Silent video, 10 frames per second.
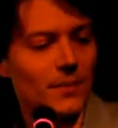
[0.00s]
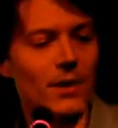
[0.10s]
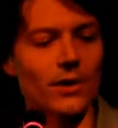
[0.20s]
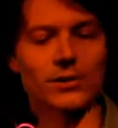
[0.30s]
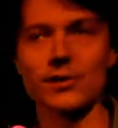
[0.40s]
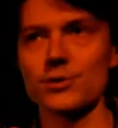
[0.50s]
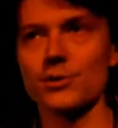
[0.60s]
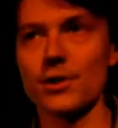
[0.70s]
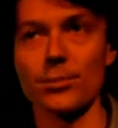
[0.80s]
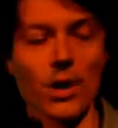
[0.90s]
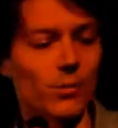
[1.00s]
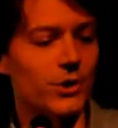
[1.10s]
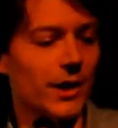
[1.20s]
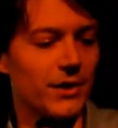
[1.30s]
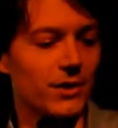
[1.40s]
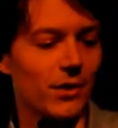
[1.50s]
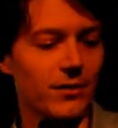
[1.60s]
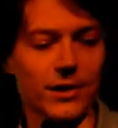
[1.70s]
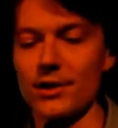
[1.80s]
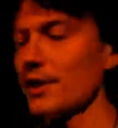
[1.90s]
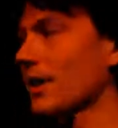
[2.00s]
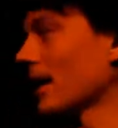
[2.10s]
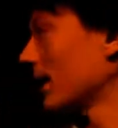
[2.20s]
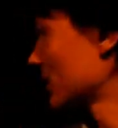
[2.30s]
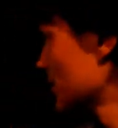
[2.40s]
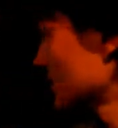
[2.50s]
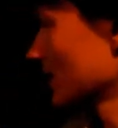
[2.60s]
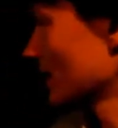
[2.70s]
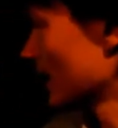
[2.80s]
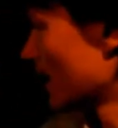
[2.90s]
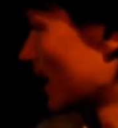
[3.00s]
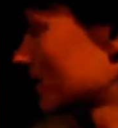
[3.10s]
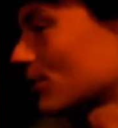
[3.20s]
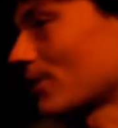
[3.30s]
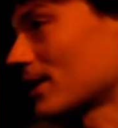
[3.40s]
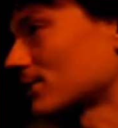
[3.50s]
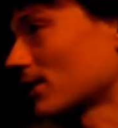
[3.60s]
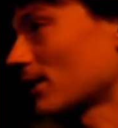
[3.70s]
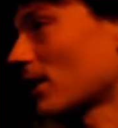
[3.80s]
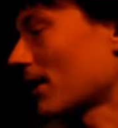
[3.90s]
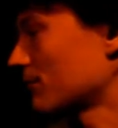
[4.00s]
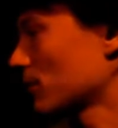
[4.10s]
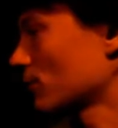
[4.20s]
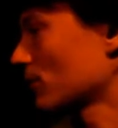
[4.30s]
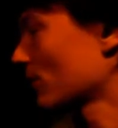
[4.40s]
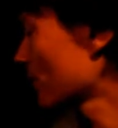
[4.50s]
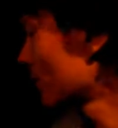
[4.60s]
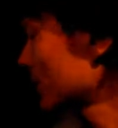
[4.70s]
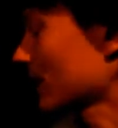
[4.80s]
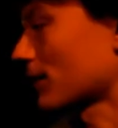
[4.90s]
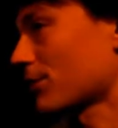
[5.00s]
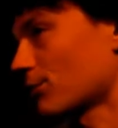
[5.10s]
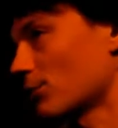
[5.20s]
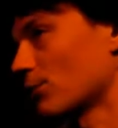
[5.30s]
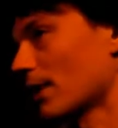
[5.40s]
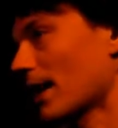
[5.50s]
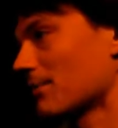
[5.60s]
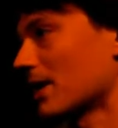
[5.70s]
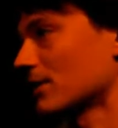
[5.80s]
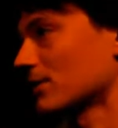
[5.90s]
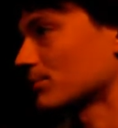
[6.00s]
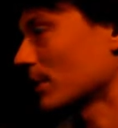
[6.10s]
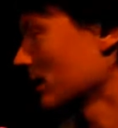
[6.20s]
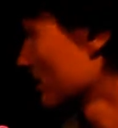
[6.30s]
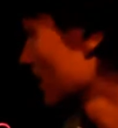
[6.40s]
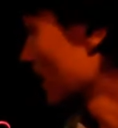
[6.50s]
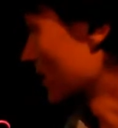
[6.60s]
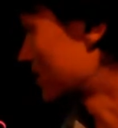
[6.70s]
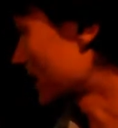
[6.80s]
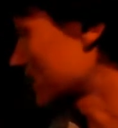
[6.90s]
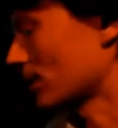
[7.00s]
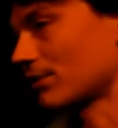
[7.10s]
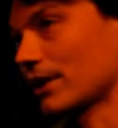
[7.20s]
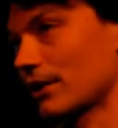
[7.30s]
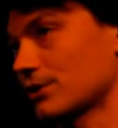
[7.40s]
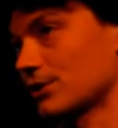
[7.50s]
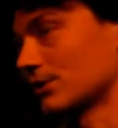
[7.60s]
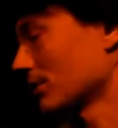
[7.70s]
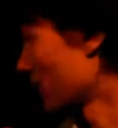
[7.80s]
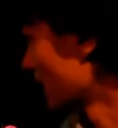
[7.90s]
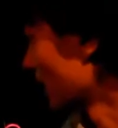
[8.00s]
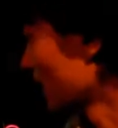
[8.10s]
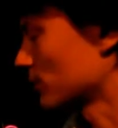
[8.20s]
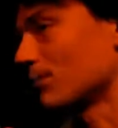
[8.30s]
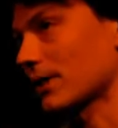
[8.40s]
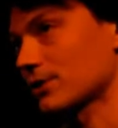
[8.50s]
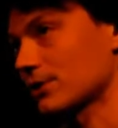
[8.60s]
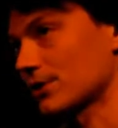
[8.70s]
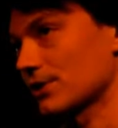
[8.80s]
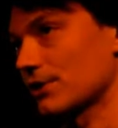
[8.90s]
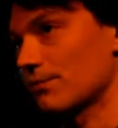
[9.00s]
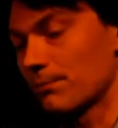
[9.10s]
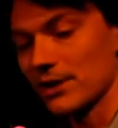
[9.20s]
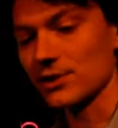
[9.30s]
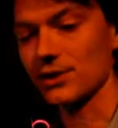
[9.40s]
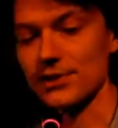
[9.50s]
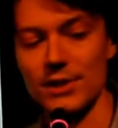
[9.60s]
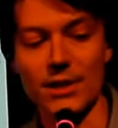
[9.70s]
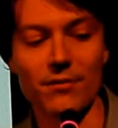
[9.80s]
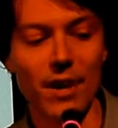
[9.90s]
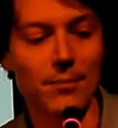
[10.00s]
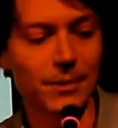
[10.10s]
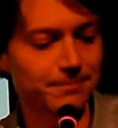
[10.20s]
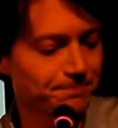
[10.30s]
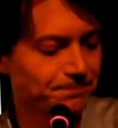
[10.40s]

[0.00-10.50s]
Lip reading: So that's the problem we're trying to solve here. And you can see to the right is a view taken through a head-mounted display of text overlaid onto a few bicyclists in the environment.